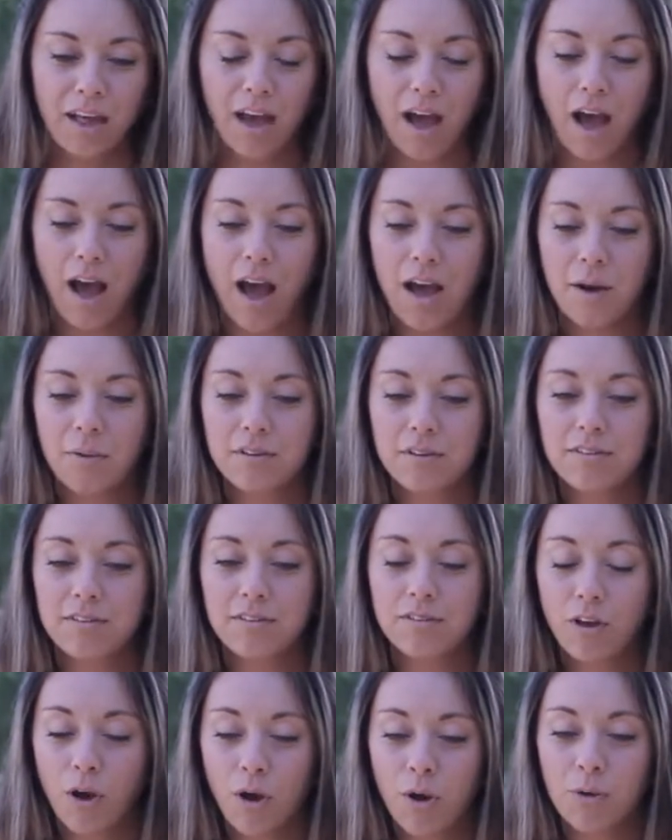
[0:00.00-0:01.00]
I was
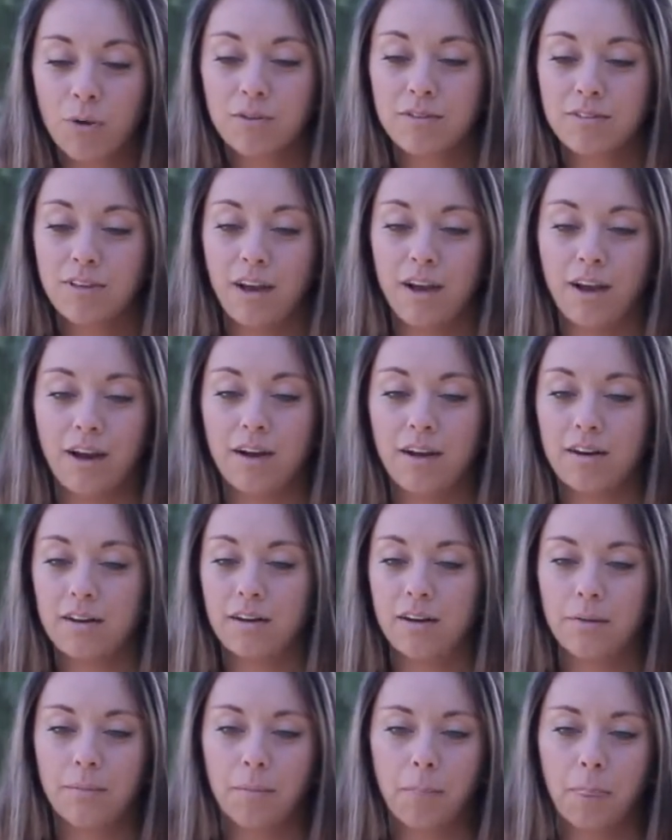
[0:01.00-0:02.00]
so
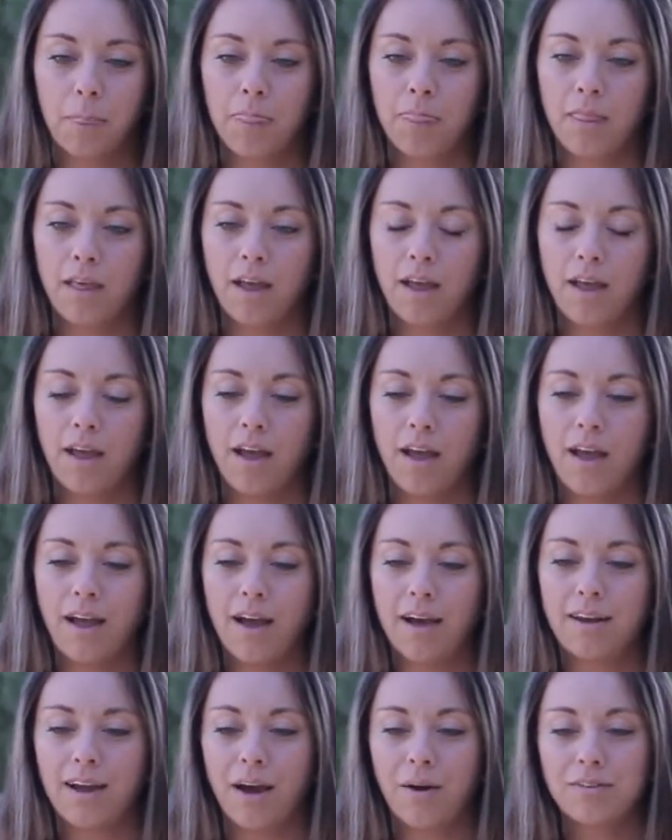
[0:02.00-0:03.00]
scared.
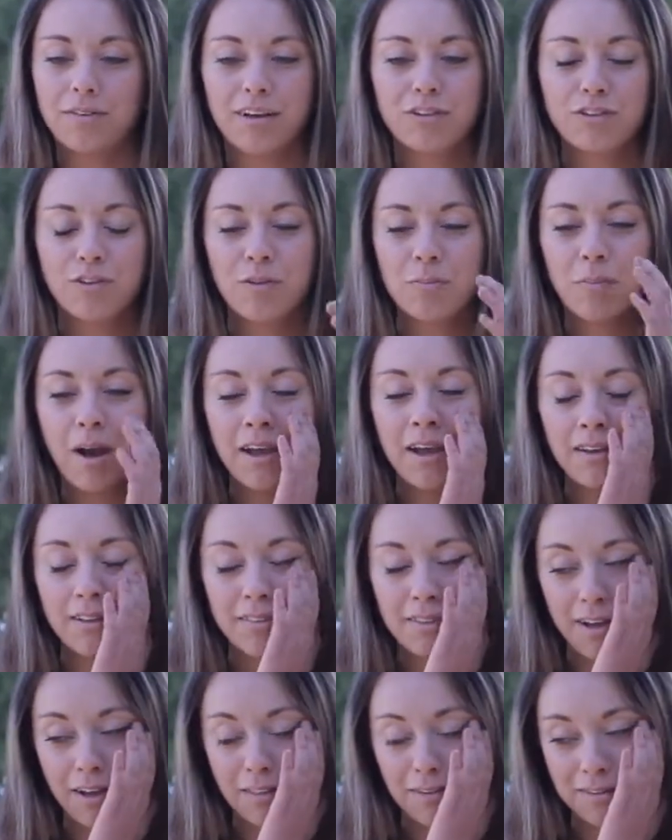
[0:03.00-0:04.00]
And I was actually
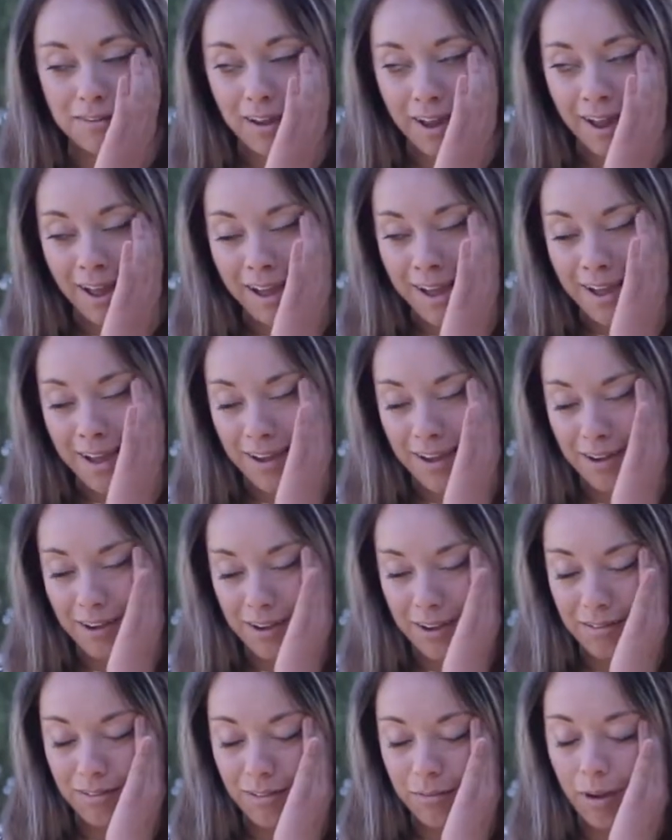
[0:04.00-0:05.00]
reminded the other day,
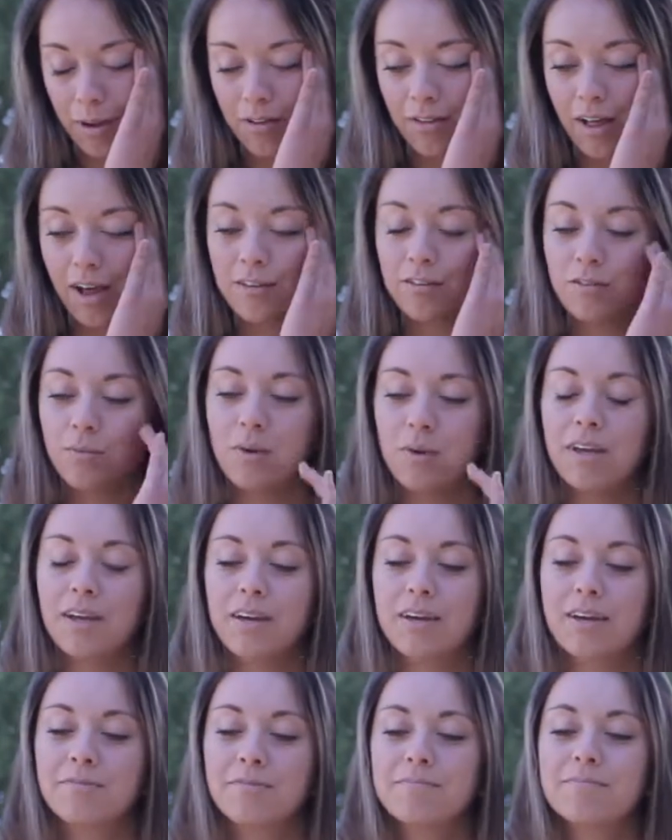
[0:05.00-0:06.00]
about last
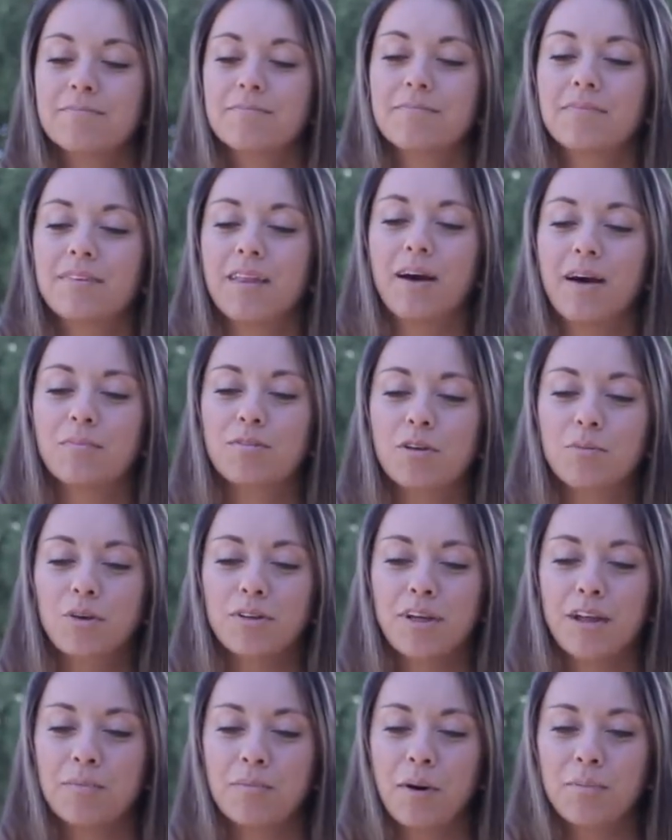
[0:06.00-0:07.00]
week,
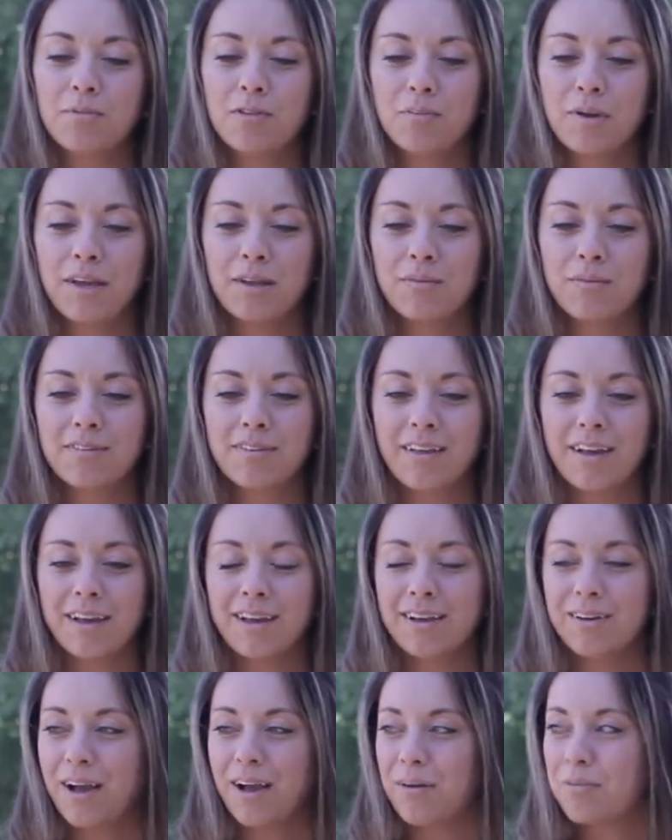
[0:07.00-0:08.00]
someone came up to me and was
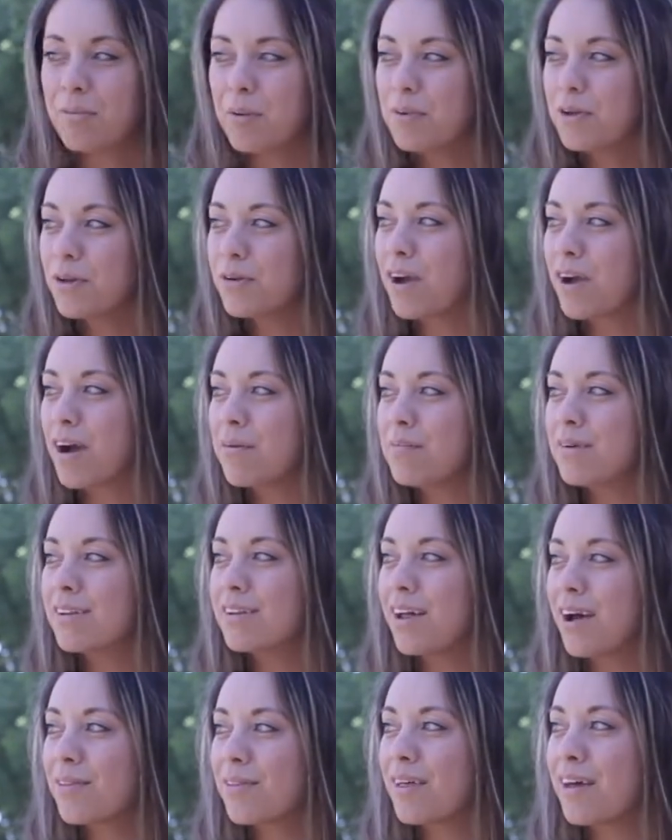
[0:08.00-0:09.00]
like, I remember you
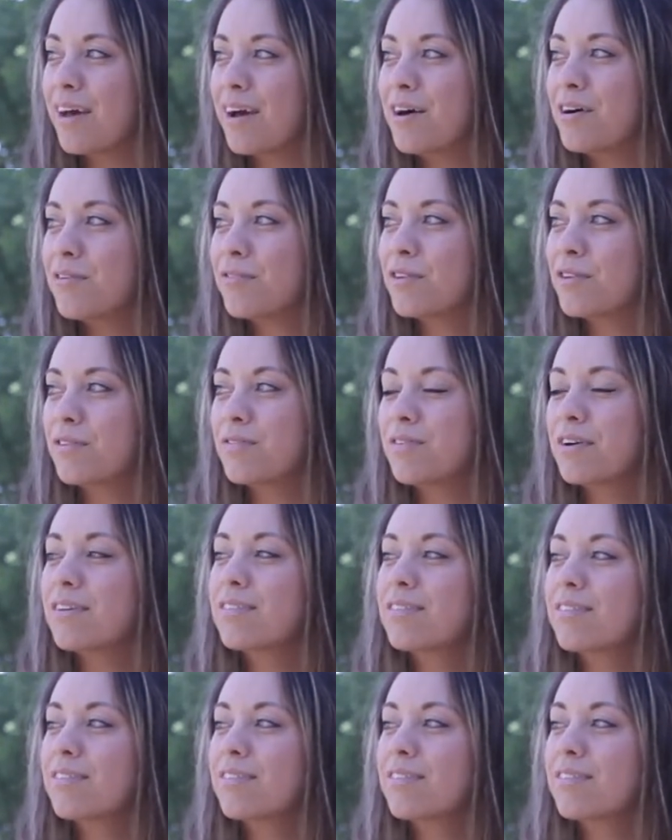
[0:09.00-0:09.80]
coming down the hill for the first